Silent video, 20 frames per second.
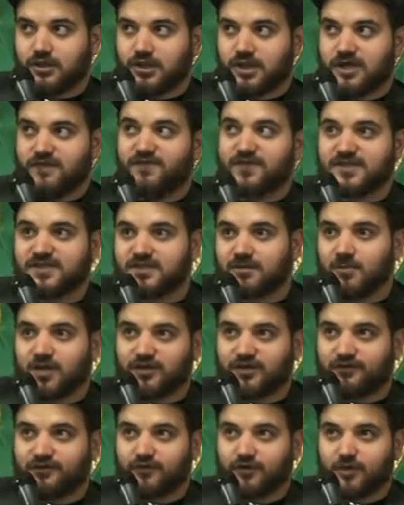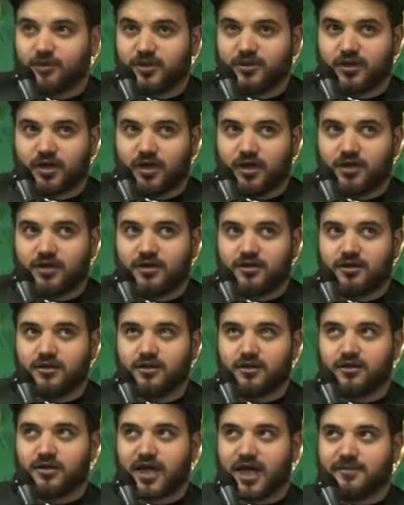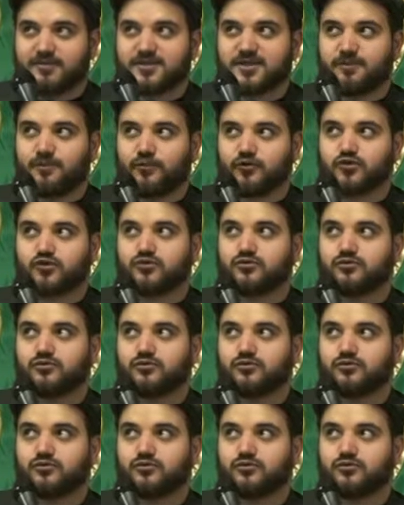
if it's a month of Ramadan, I'm supposed